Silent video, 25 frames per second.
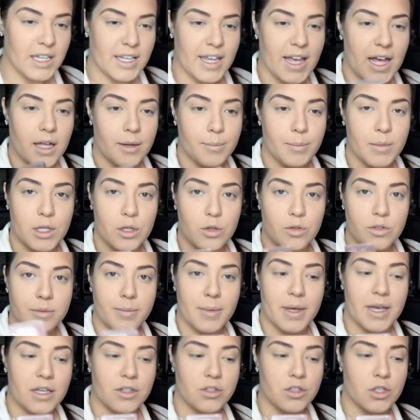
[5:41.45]
yeah, I'm going to use
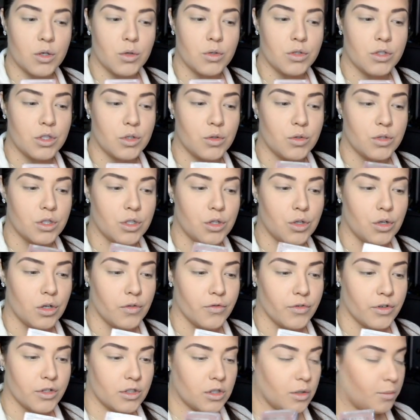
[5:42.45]
my So Susan
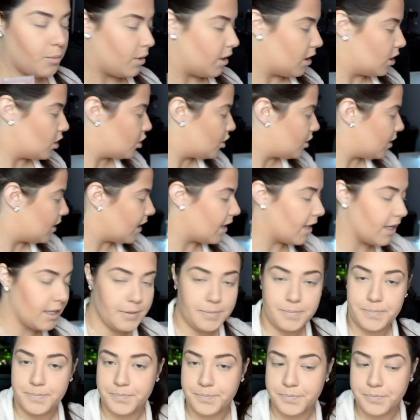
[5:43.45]
Universal Blush today.